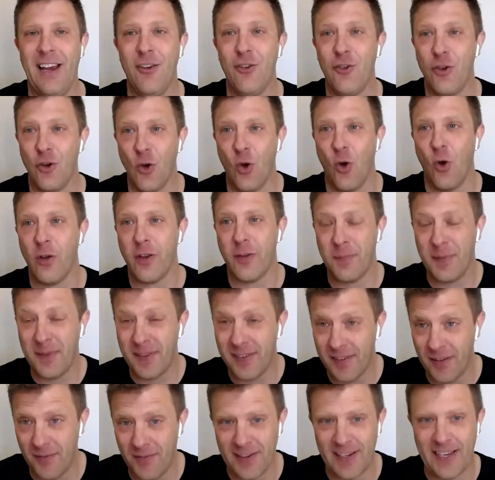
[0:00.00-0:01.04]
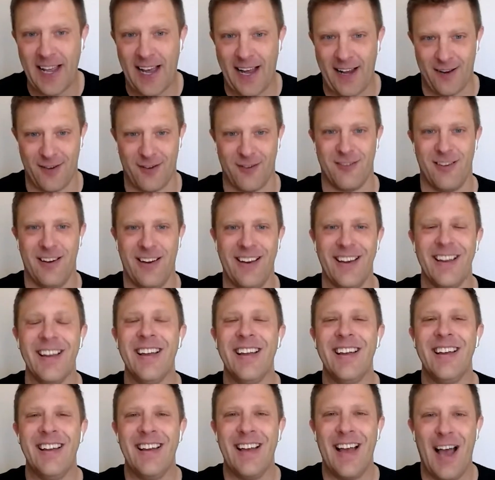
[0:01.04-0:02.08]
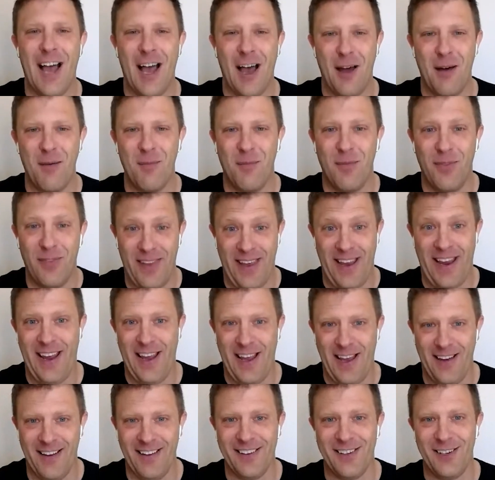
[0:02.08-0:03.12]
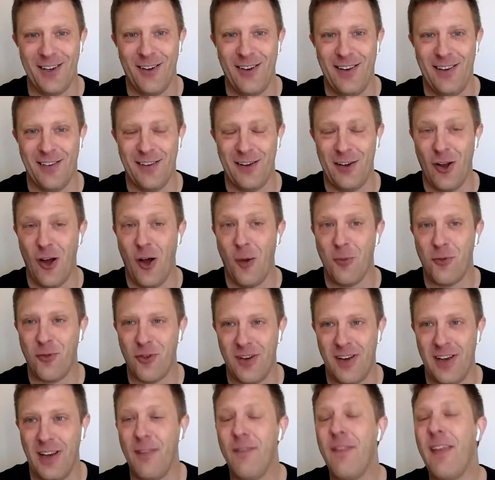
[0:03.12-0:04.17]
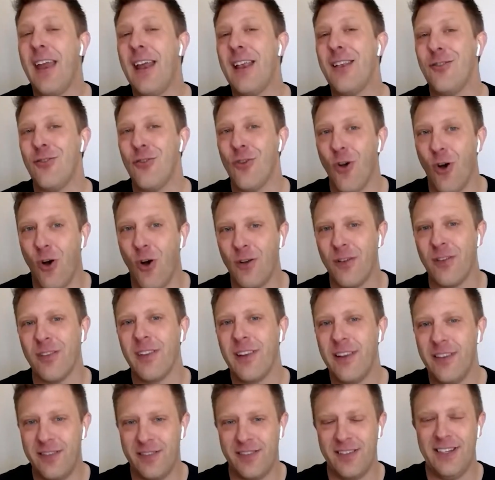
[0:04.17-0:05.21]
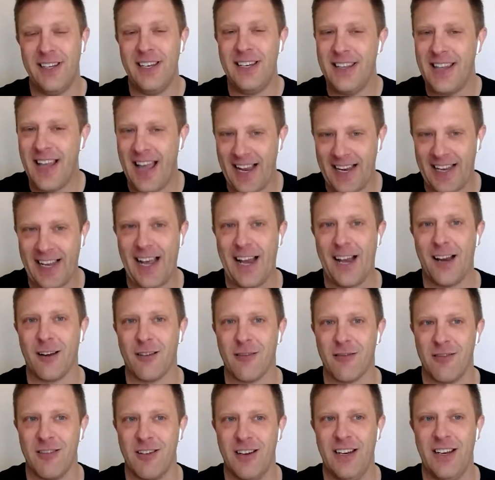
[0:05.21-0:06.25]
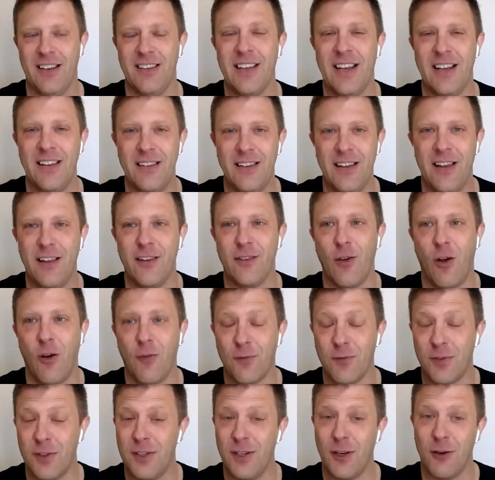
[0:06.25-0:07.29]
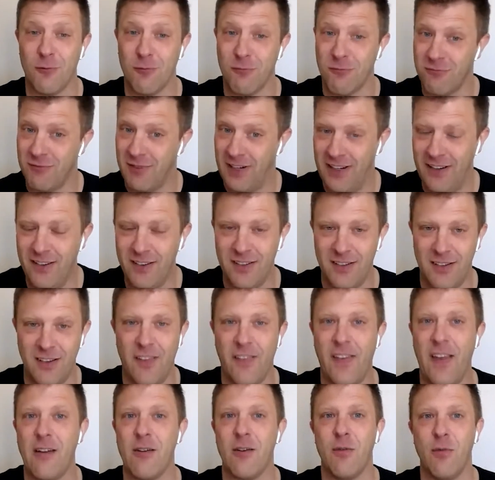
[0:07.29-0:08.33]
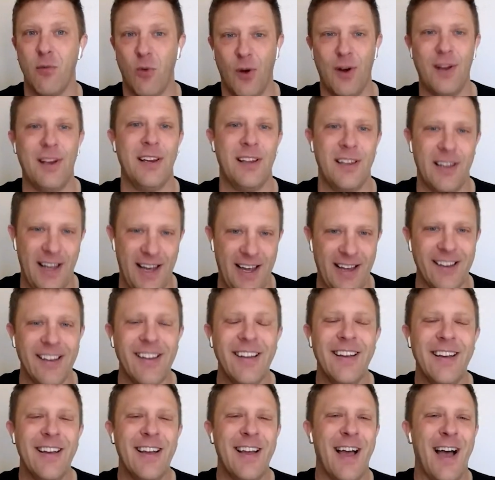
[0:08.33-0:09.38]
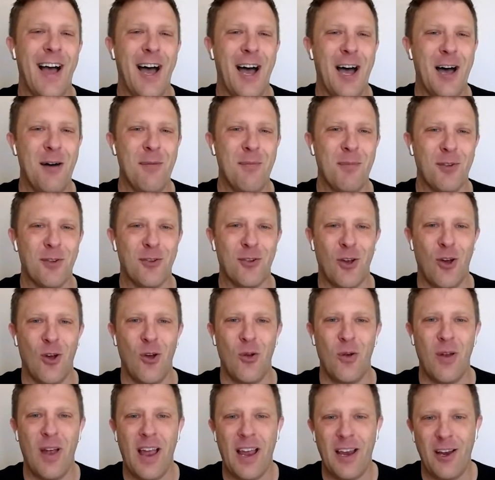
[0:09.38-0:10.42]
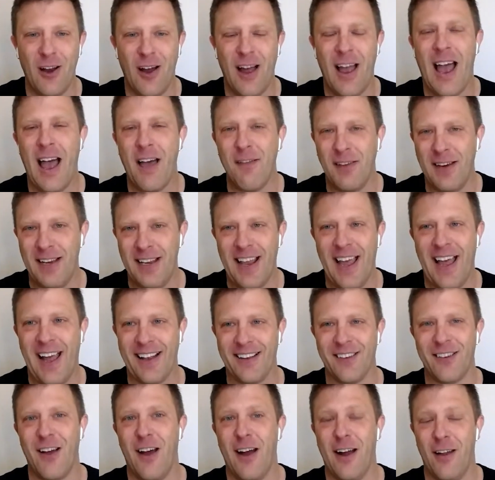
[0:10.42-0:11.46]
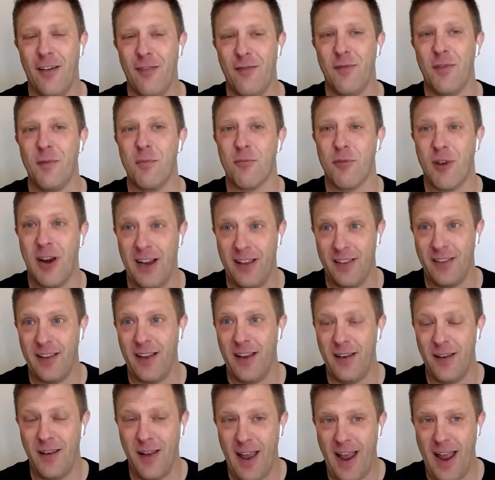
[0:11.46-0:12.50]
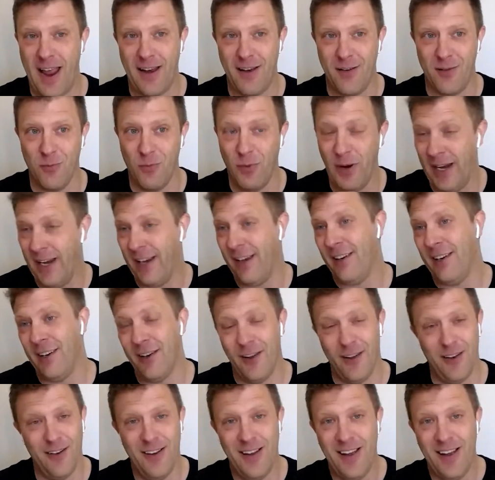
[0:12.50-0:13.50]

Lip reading: is your specific category is it an option? If they're not listed in that category, then there's often a reason that they're avoiding that. So having that kind of breadth, and we,